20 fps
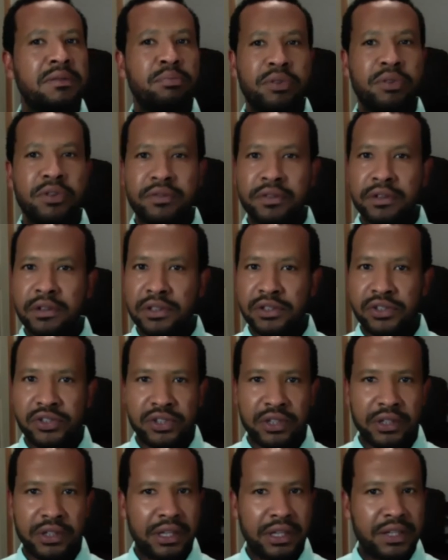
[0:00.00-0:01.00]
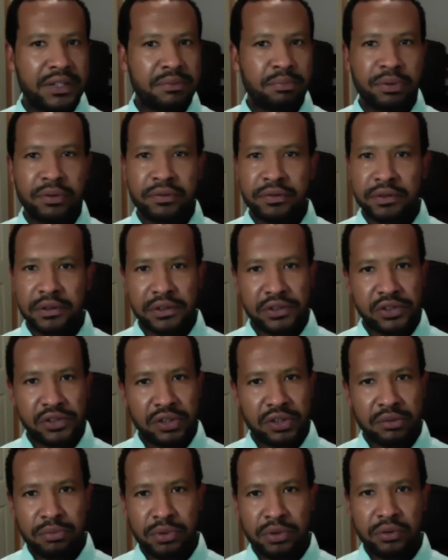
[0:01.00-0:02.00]
privileged and less privileged
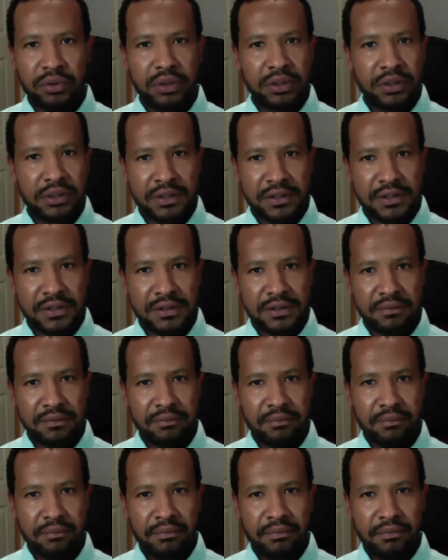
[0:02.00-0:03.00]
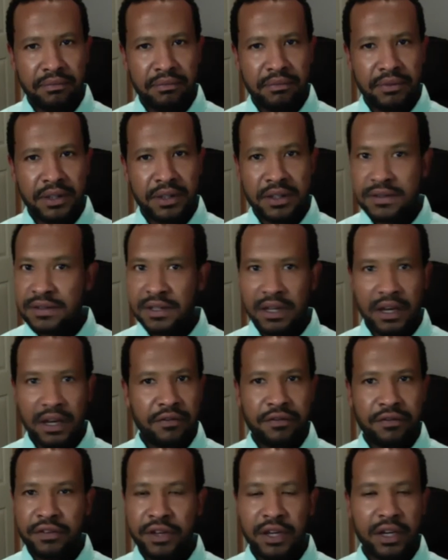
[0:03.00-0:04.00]
communities. It's not
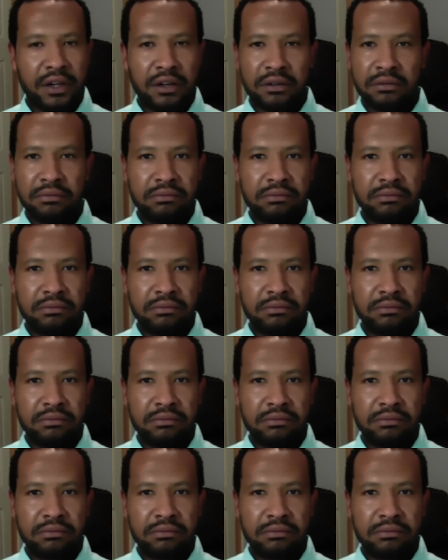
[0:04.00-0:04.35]
fair.